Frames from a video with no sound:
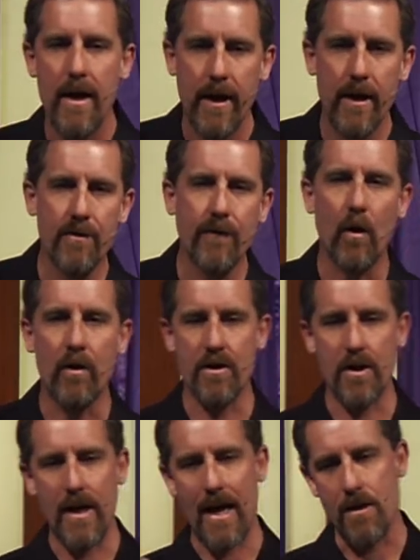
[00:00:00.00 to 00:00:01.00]
He's
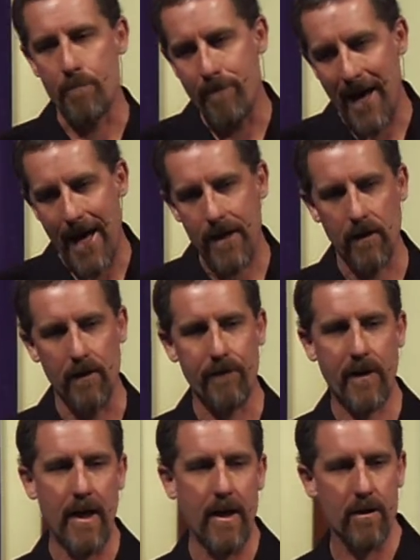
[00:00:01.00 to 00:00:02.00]
focusing on the battle
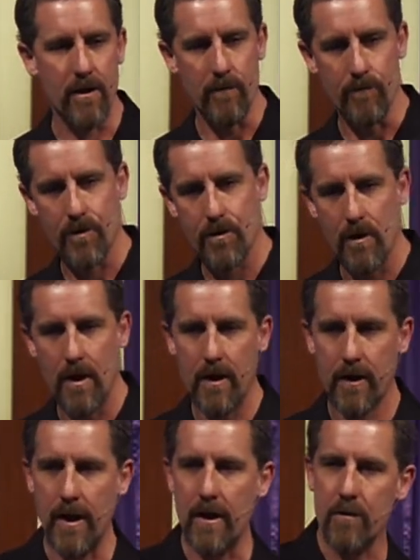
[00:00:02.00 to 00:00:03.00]
of kingdoms,
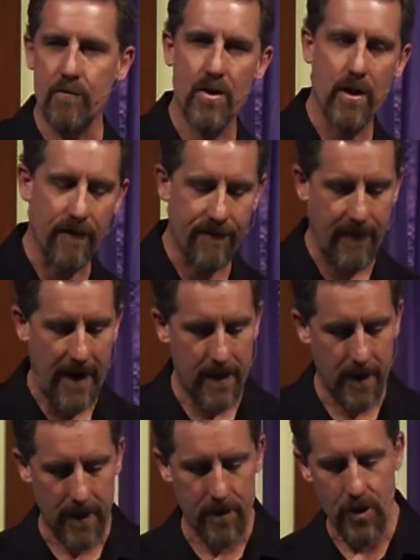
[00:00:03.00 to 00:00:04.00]
kingdoms that are
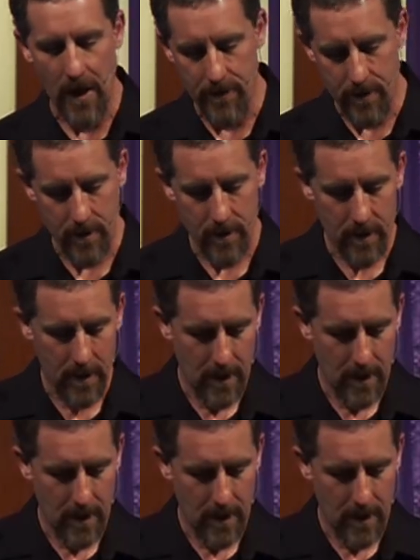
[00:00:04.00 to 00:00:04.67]
fighting each other.